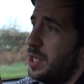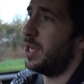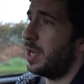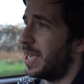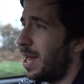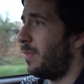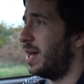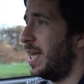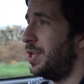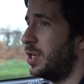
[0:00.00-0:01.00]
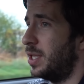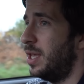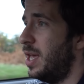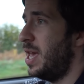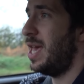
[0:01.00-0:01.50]
shut down my engine
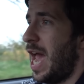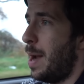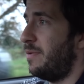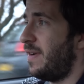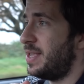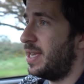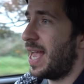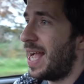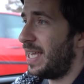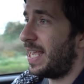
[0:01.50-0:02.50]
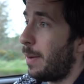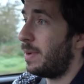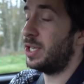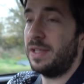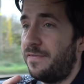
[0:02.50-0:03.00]
and prevented any
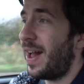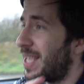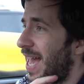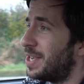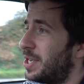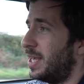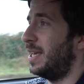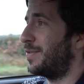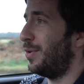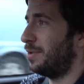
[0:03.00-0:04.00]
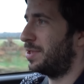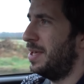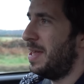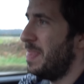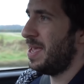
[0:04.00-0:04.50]
damage. And in fact, actually, of course,
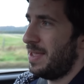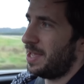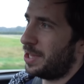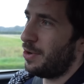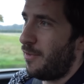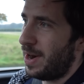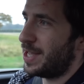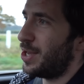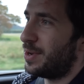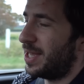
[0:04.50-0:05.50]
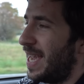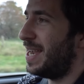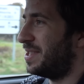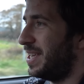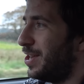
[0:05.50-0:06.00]
this is not really due to the
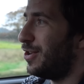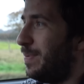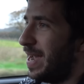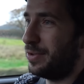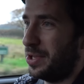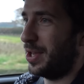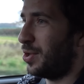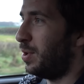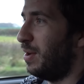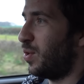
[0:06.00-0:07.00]
ECU, but it was just a cool little